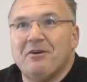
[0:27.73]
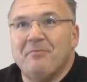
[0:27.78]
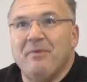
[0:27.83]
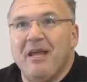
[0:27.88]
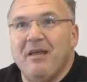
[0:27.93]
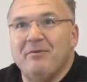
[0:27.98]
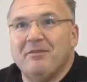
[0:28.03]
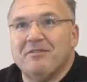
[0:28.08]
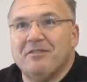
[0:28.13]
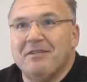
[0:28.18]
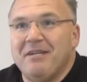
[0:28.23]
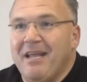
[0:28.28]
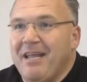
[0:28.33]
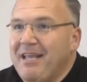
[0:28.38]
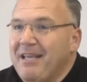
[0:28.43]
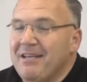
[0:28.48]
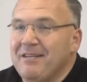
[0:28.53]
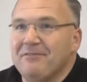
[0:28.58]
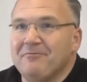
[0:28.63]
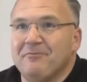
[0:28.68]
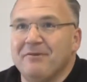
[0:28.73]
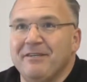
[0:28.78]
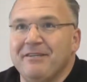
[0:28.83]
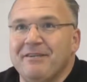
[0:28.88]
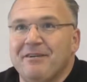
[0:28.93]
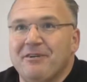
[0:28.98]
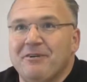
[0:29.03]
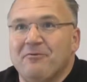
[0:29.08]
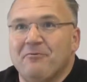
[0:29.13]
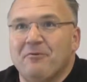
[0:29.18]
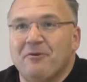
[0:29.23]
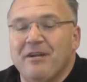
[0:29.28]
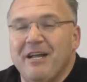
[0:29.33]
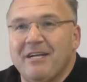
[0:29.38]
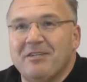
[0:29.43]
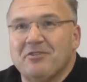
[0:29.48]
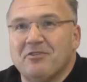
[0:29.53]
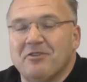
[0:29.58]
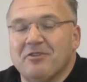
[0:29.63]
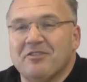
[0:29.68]
or payments in hand, we, we're
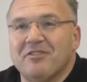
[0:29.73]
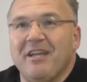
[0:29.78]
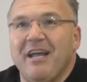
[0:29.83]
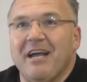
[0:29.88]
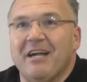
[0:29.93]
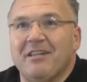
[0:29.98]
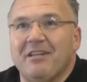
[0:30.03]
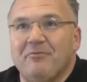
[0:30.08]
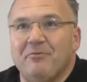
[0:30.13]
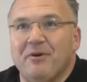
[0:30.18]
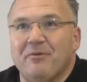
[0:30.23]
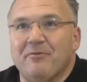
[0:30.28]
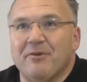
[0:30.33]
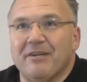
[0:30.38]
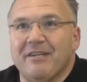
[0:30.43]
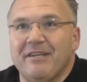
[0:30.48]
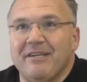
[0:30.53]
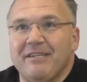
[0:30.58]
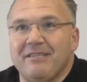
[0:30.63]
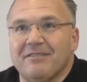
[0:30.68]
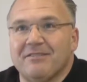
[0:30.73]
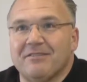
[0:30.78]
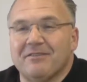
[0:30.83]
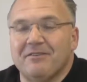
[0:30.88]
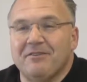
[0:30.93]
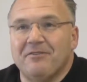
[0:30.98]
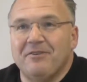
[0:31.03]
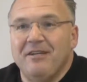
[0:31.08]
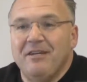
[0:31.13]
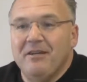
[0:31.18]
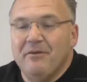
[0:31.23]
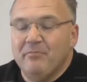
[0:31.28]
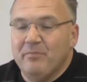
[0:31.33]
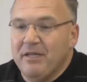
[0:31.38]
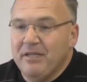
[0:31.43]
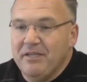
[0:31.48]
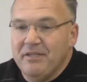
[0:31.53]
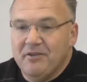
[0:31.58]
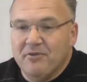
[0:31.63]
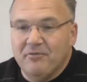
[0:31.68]
not sure exactly what we're getting. So,
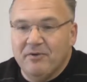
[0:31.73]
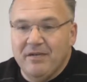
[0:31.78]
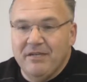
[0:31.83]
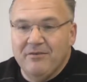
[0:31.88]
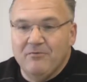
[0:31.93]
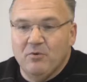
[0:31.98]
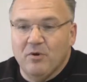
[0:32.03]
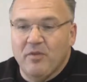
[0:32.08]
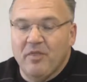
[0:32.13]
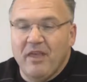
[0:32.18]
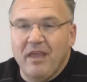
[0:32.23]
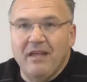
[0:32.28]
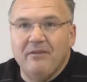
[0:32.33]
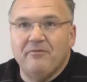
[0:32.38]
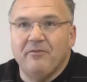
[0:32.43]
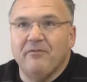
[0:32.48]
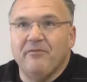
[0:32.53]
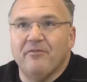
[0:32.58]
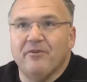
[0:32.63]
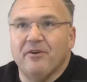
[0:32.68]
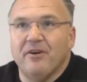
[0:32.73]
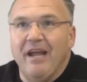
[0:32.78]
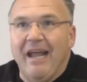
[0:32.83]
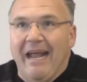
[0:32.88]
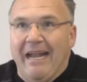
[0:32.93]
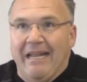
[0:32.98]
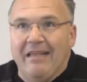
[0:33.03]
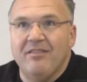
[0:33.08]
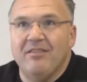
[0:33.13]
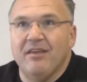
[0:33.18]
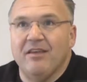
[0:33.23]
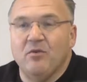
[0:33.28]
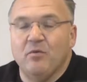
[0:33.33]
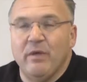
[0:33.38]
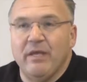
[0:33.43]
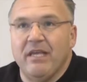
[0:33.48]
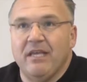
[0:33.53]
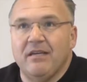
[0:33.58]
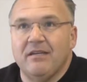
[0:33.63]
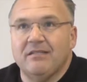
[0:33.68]
but you know what? We're thankful for anything
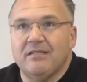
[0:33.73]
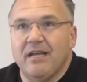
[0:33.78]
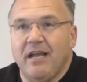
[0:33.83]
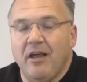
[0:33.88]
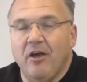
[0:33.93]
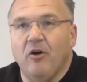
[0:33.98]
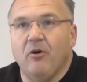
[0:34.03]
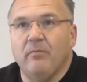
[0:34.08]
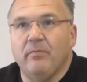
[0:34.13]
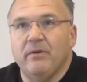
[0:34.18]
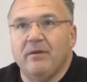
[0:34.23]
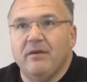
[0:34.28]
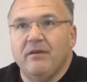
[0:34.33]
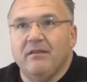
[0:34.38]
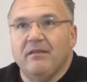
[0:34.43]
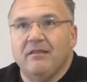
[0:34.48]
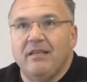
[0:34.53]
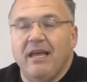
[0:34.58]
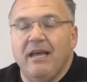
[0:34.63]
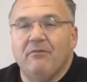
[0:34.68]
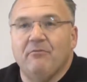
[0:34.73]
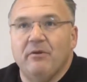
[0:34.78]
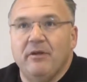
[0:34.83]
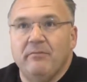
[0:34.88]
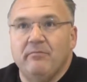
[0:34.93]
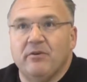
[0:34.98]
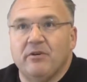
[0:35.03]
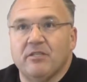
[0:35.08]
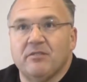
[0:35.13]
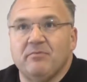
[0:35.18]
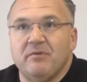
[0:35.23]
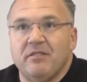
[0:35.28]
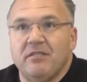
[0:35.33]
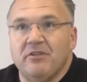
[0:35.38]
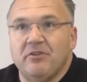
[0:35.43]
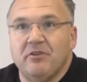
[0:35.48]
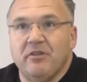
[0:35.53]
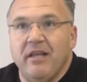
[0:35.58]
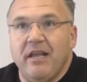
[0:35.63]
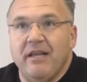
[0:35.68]
we get to help that reimbursement
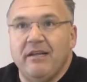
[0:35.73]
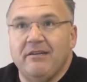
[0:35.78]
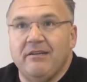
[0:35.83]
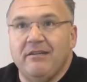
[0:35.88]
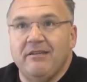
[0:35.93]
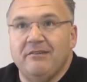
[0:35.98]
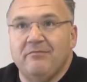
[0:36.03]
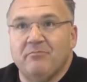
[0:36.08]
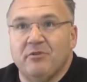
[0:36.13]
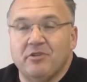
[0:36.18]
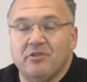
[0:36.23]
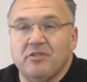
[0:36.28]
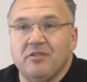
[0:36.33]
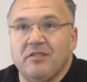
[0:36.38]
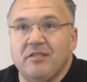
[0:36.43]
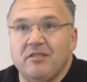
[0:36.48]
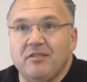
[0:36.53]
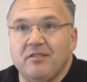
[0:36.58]
during that emergency